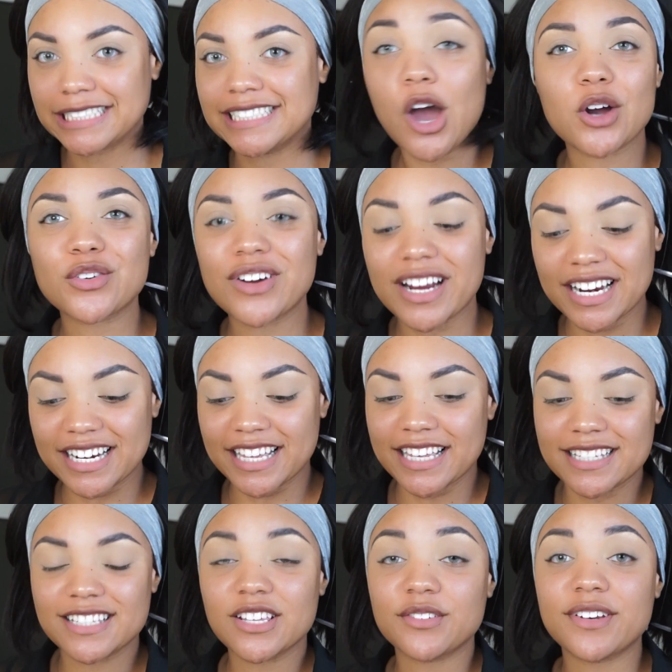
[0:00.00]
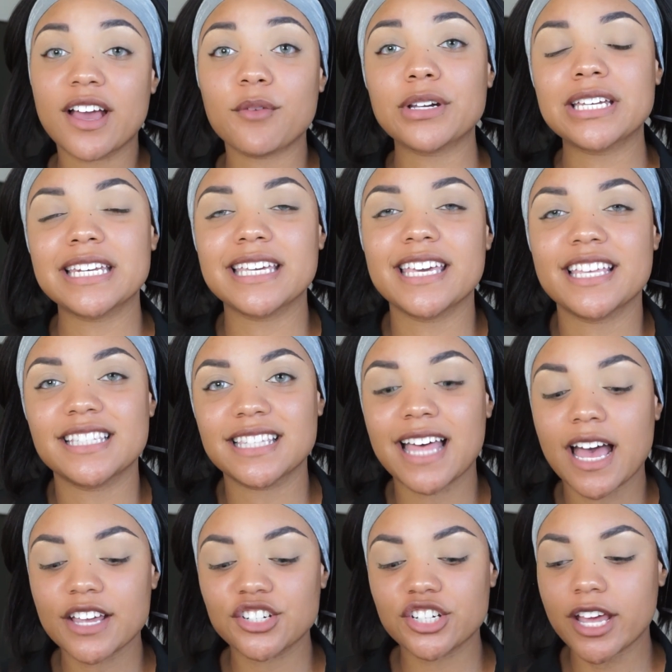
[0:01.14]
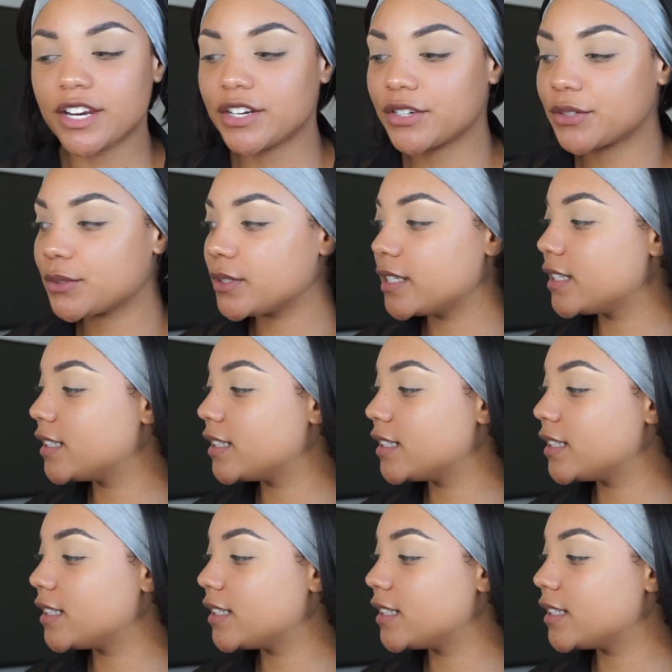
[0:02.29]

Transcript: Alrighty, so now we're gonna get into the eyeshadow.